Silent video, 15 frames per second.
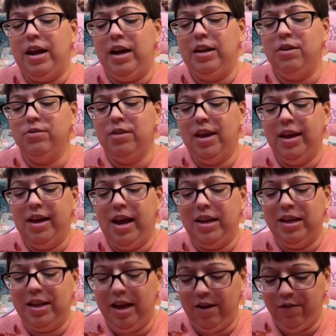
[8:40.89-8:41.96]
I don't take
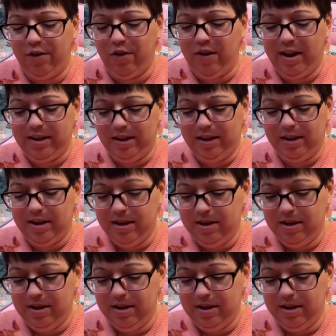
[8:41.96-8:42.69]
any day for granted.